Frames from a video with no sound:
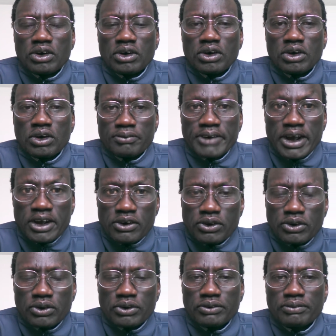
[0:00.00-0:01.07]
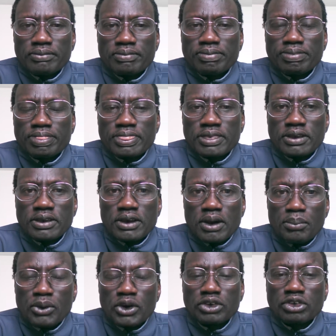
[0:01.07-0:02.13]
of IO.
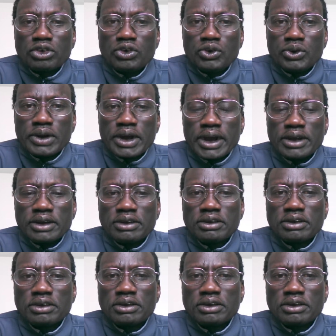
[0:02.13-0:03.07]
Must to unite